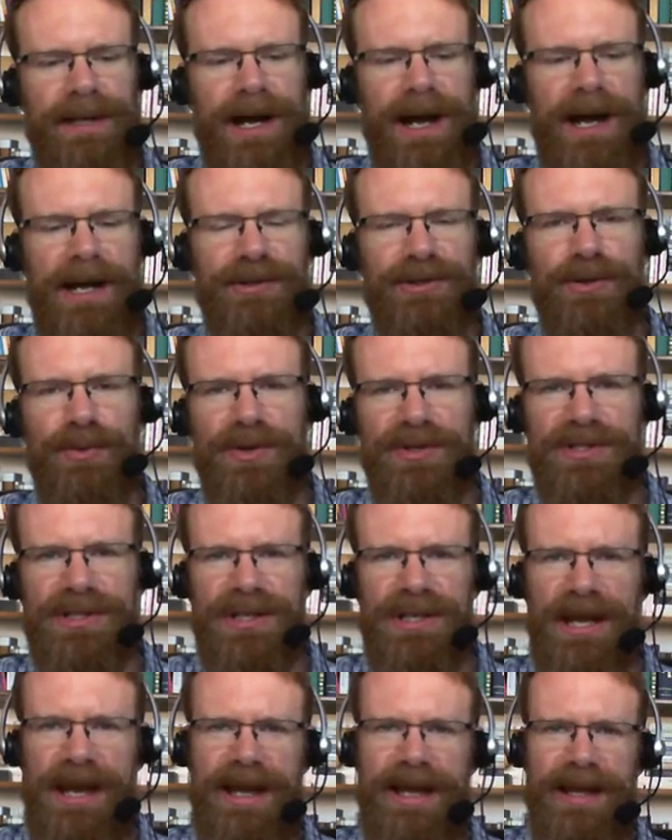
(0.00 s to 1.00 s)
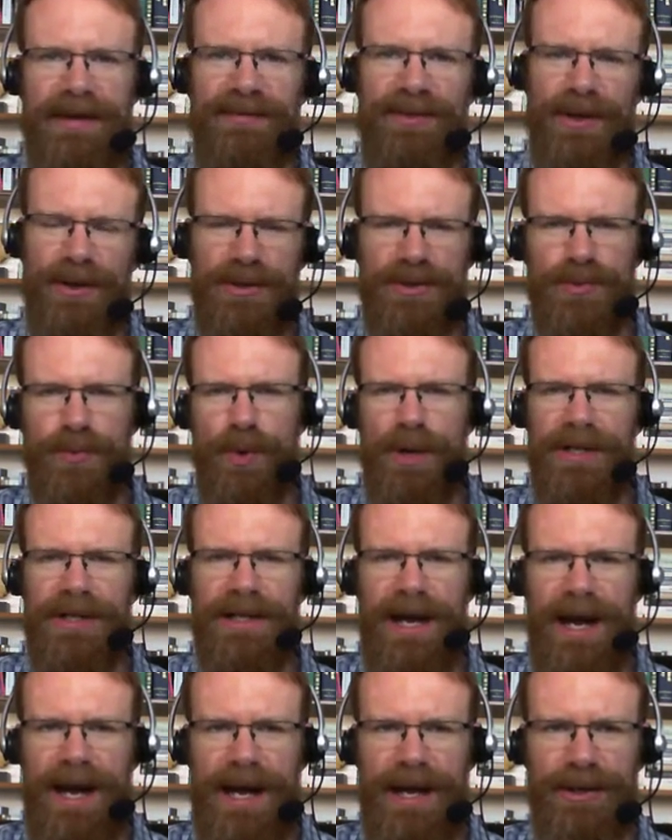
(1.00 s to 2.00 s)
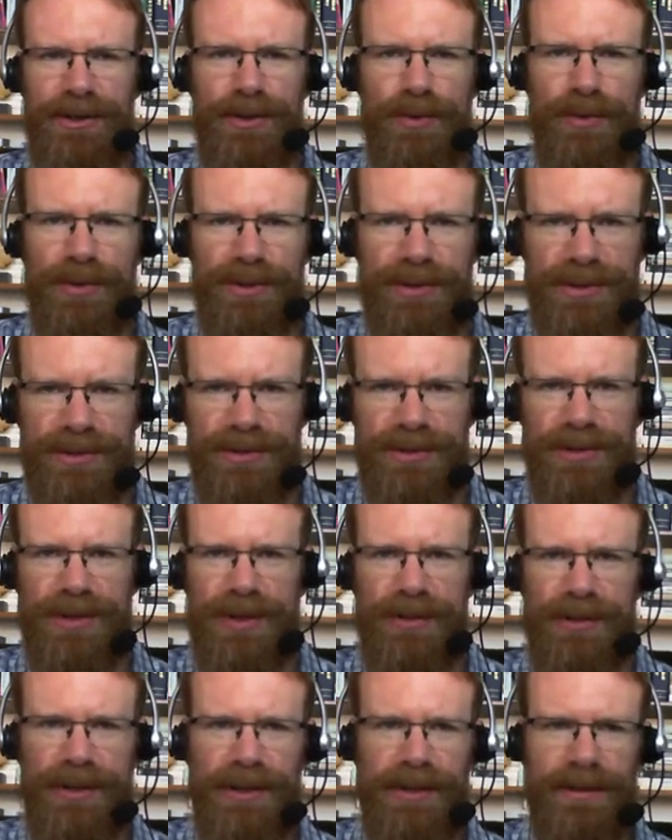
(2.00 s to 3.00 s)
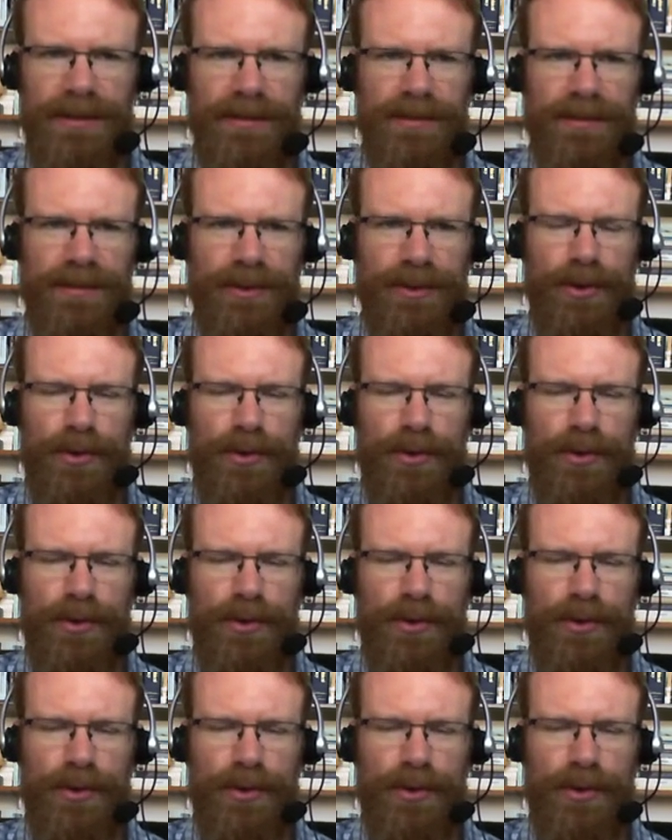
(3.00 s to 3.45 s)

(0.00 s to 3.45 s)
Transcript: odd to us today if there is one God who is the